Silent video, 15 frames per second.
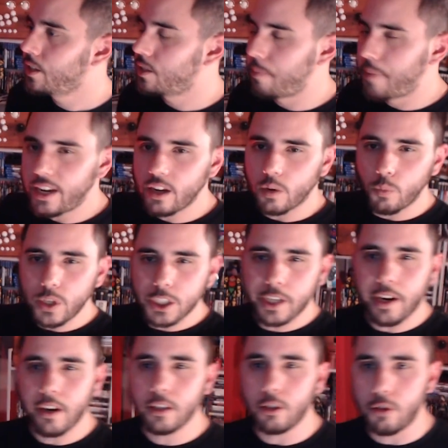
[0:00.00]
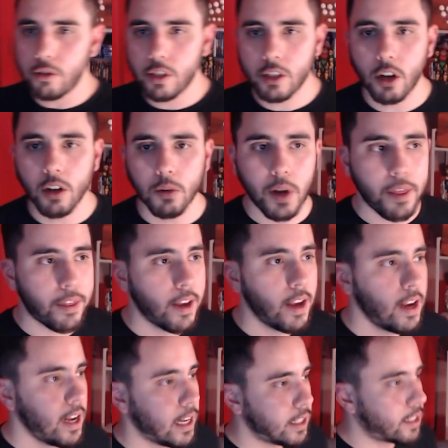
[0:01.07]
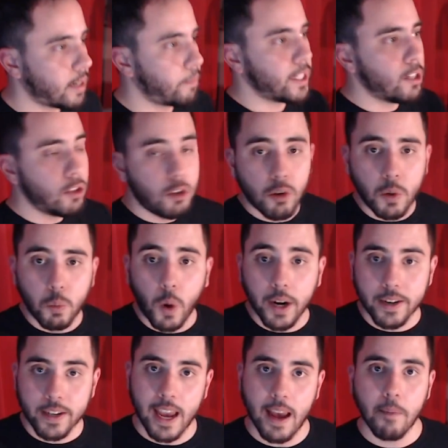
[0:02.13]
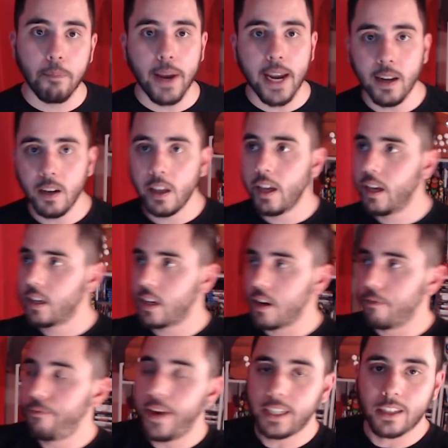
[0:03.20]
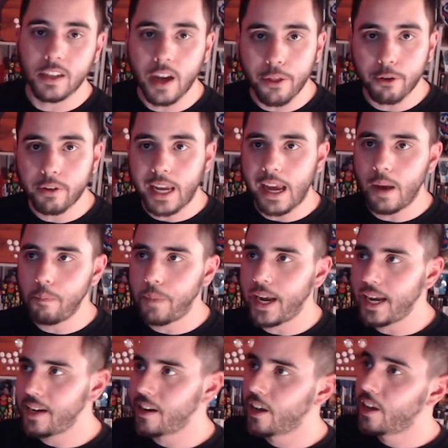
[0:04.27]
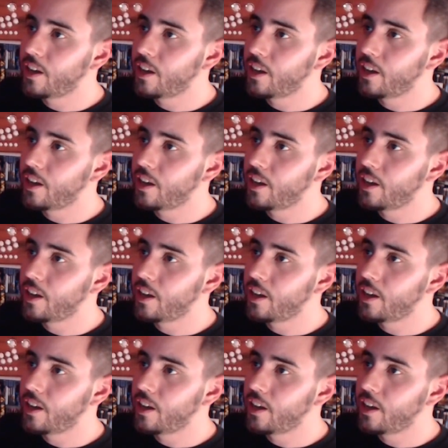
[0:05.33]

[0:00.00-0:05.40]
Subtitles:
depending on which character you start with, and something you do in one campaign can affect another campaign.